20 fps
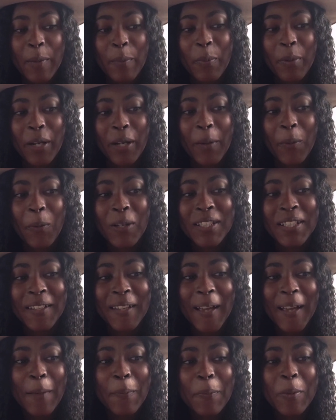But I wasn't
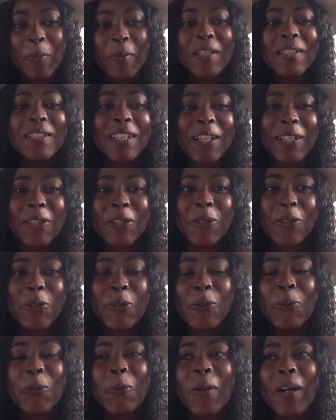happy because I
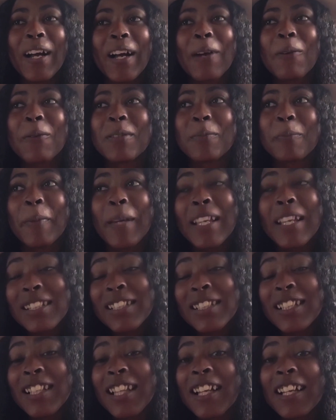knew I was
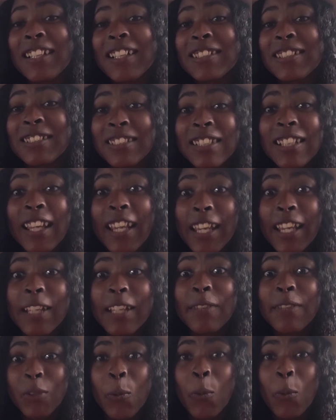basically like a
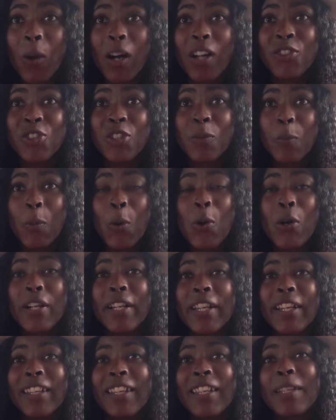slave to watching
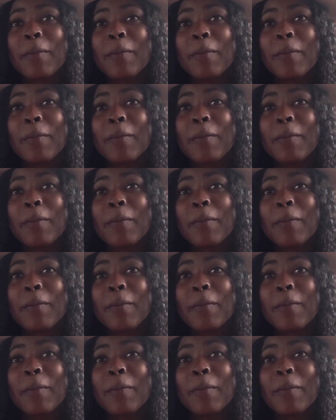porn.